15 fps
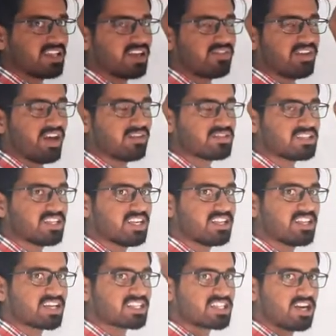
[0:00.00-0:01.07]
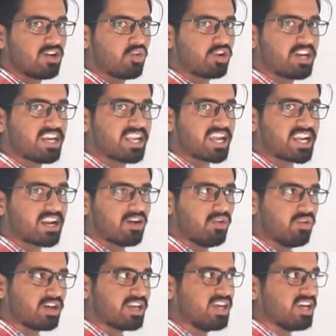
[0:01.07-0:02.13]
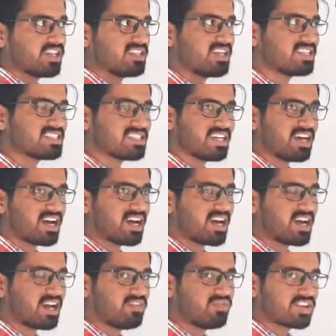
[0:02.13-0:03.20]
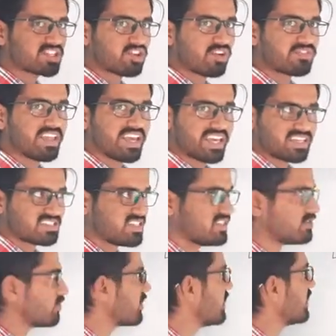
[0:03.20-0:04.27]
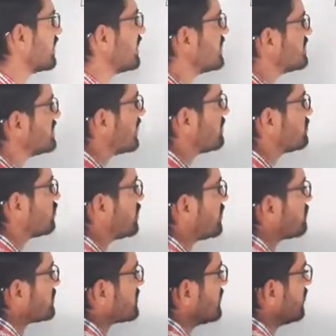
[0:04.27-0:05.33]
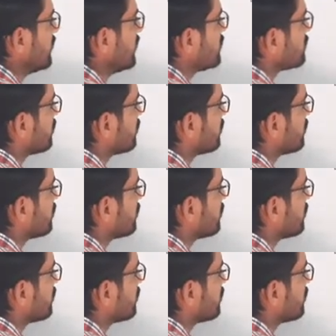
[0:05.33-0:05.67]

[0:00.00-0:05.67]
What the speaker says: we have seen in the external auditory canal. Okay, there is the infection of the hair cells. Okay, hair is also here present.